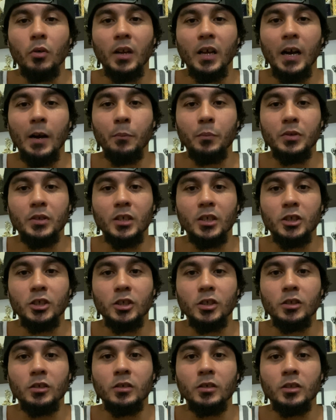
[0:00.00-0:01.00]

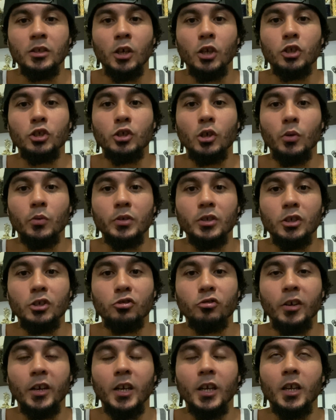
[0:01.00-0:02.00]
competition. It's going to show in your
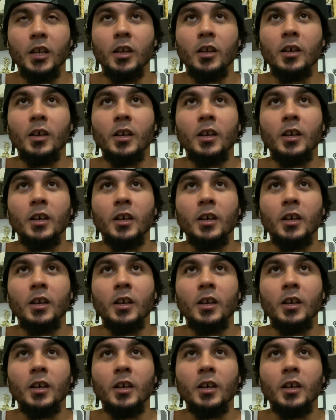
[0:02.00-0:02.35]
training.